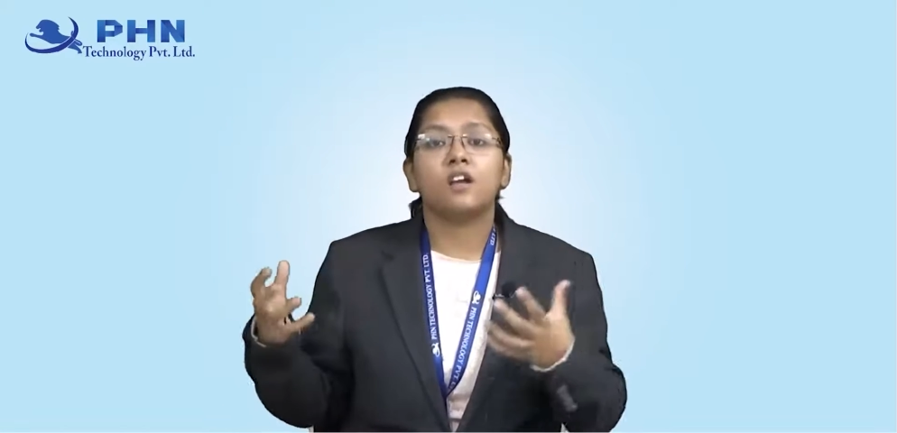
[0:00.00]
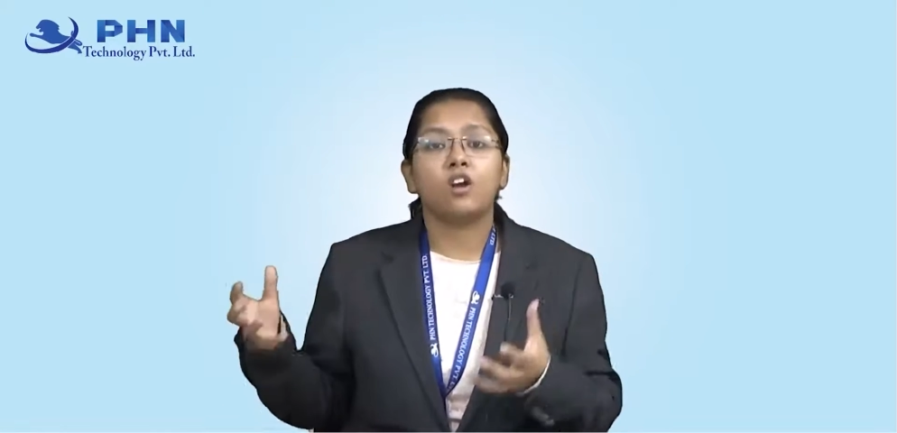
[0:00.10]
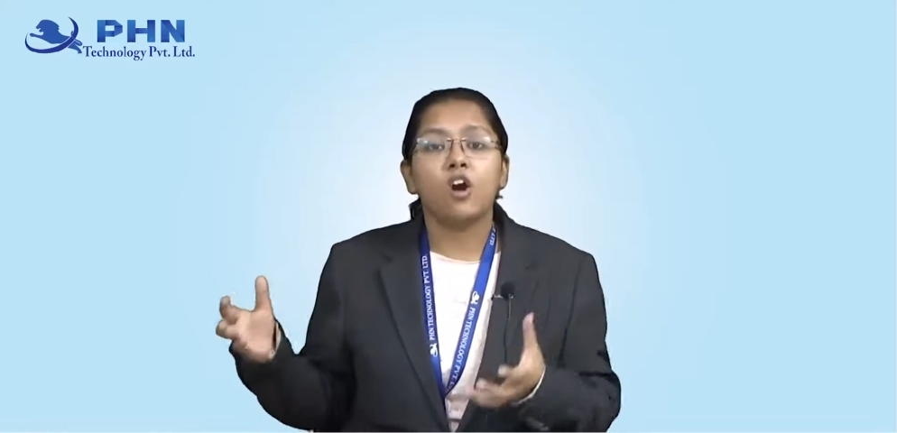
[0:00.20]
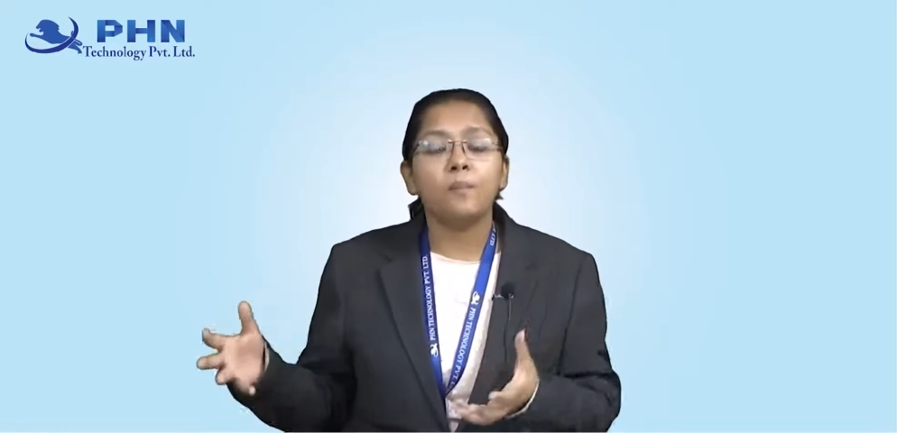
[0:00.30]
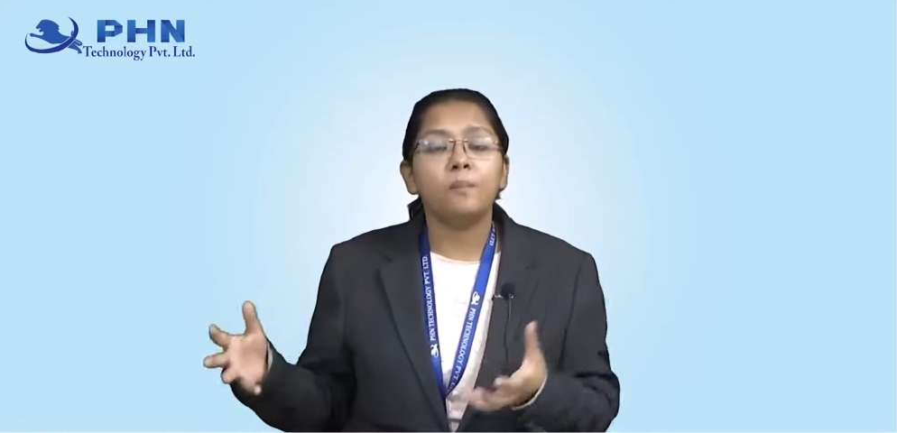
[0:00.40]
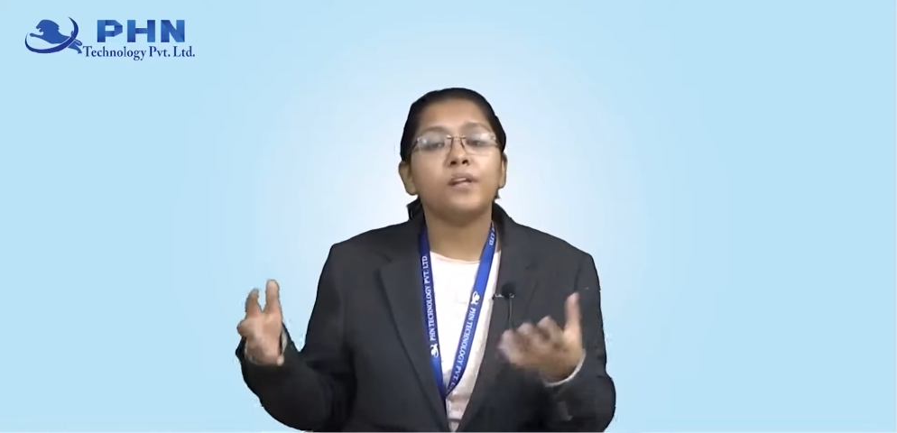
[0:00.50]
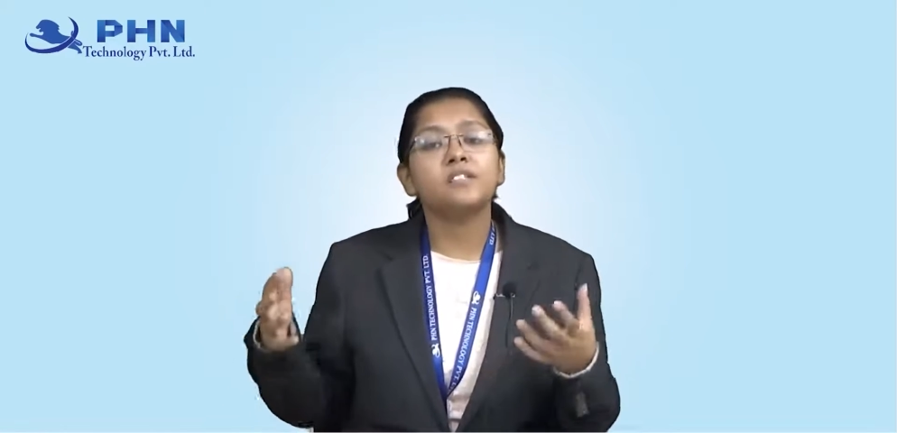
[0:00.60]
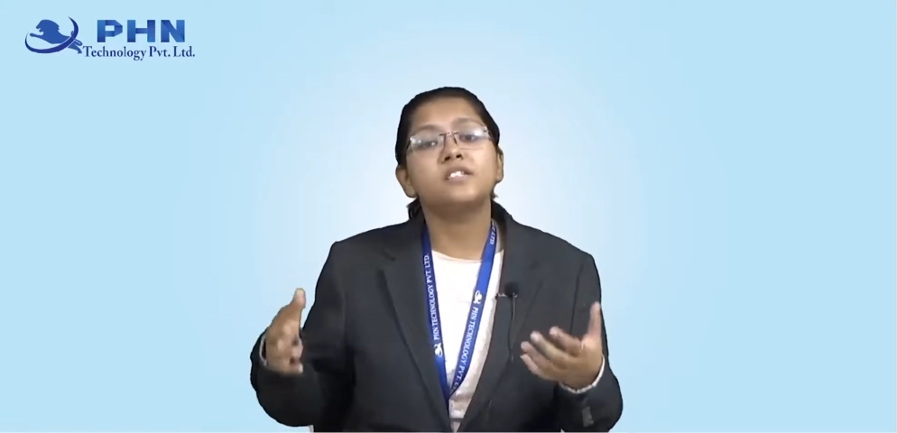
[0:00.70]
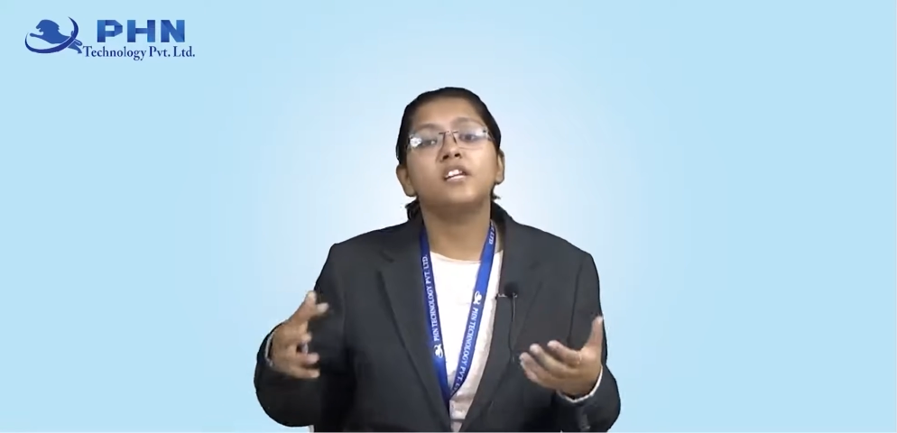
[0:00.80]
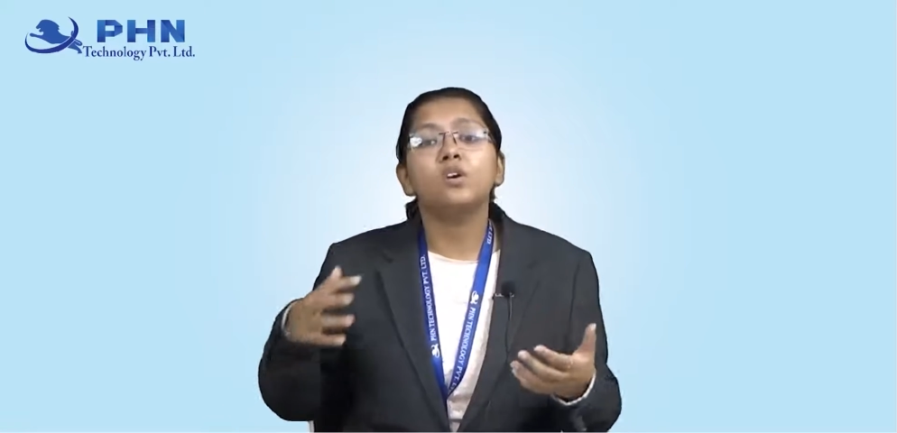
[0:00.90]

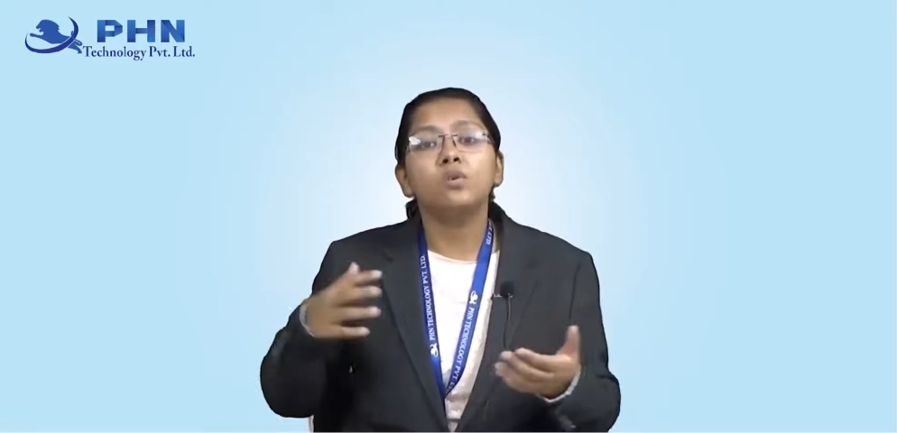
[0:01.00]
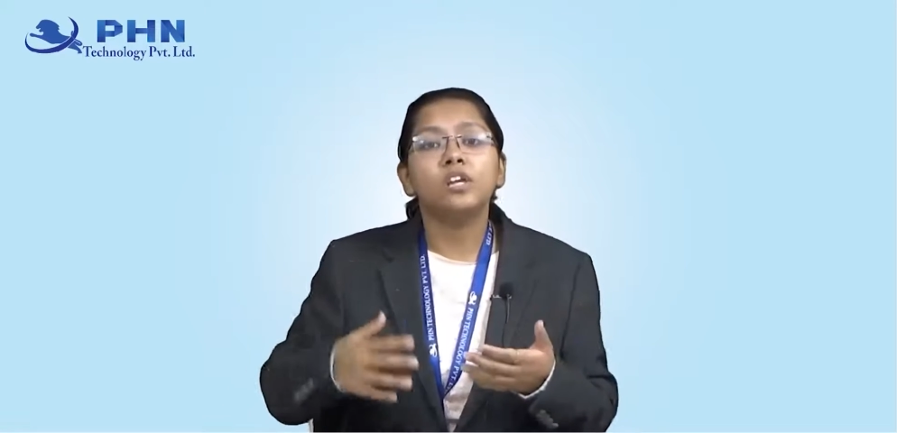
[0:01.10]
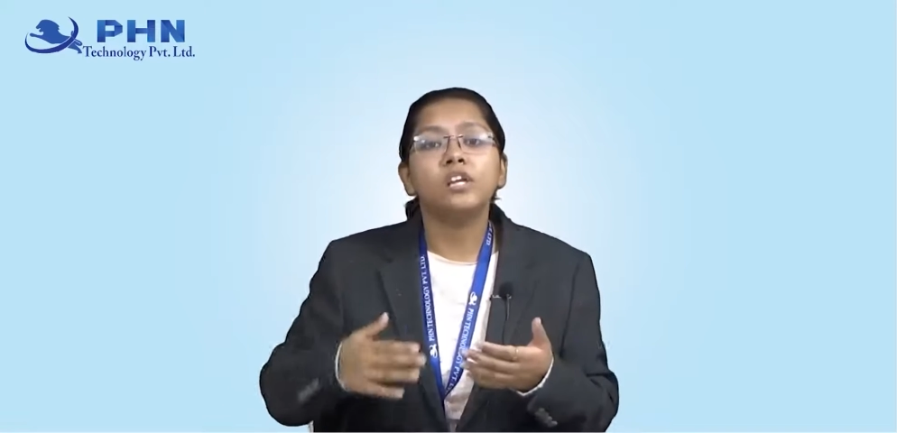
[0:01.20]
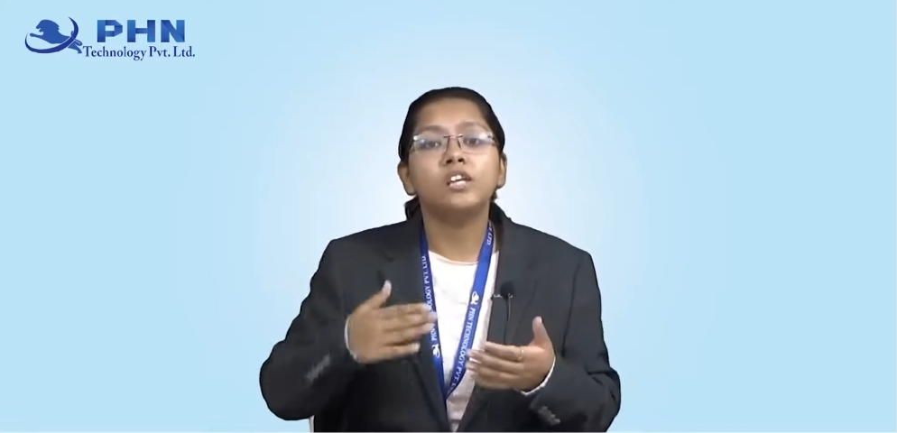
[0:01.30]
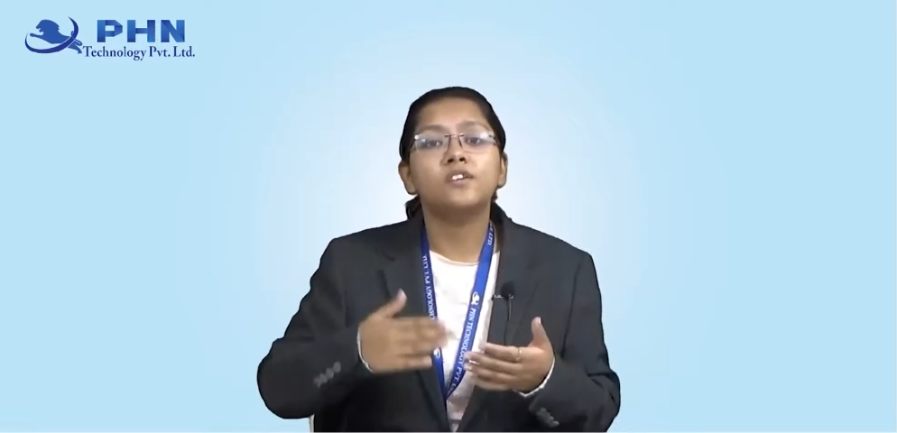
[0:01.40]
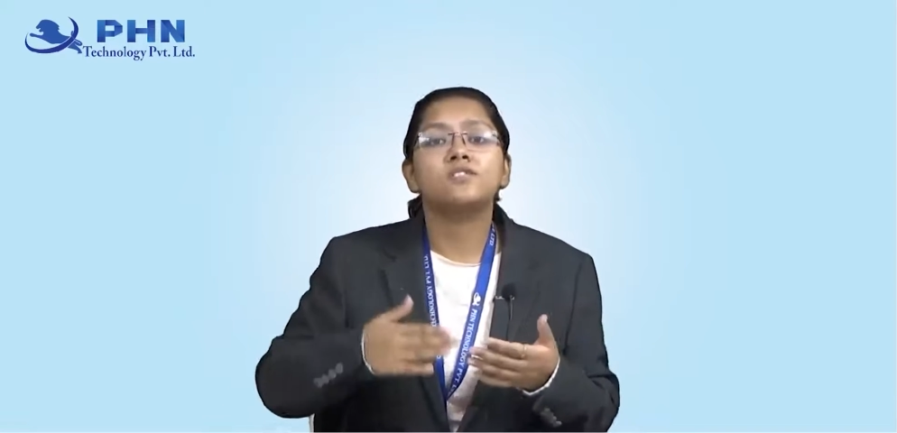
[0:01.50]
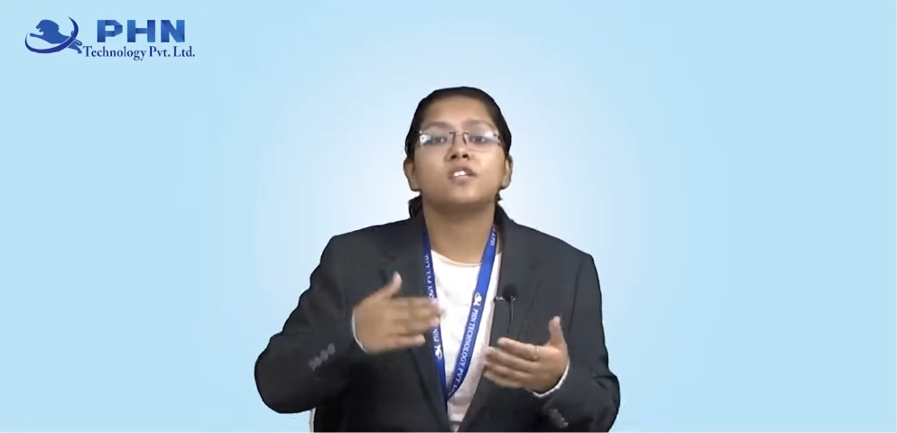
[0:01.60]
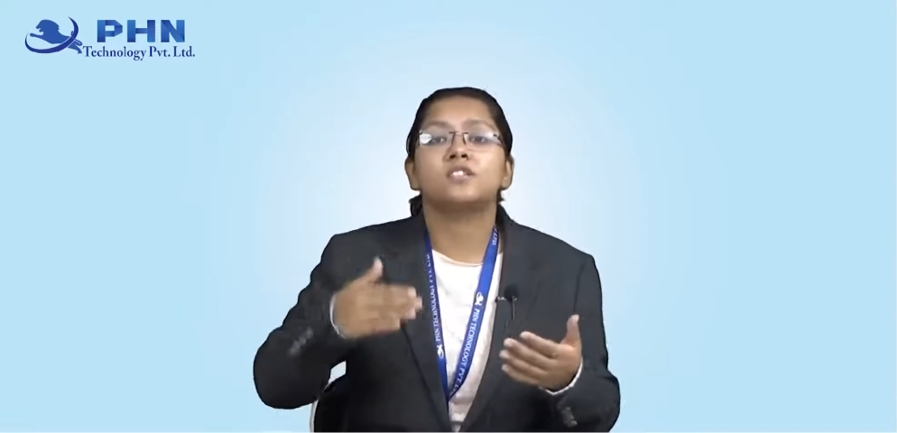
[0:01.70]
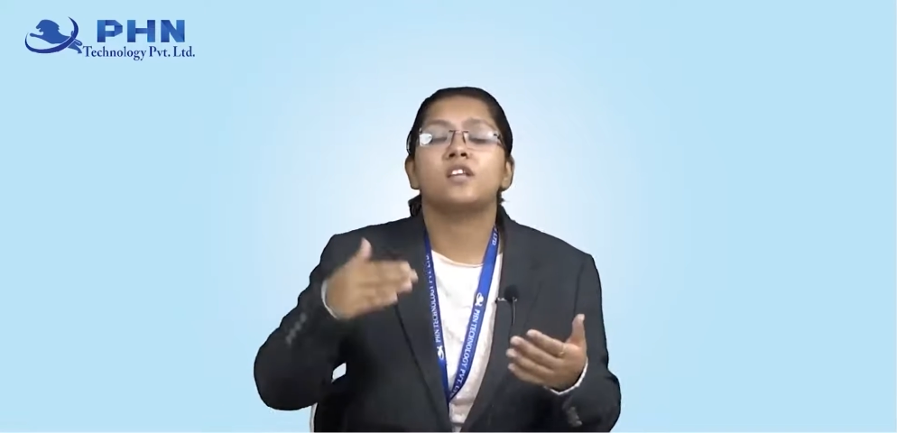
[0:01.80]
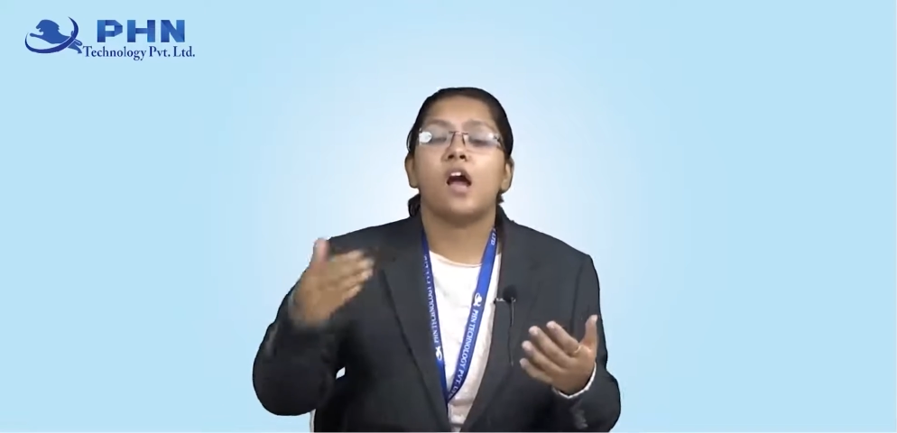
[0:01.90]
complexity only gives
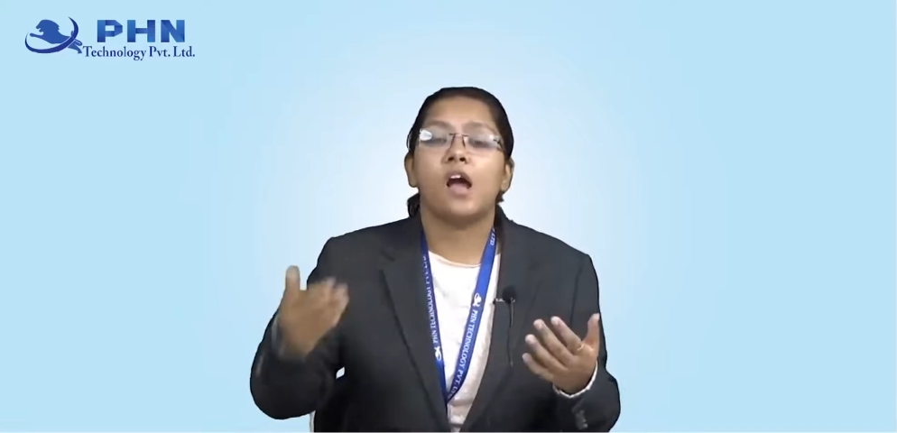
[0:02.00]
us the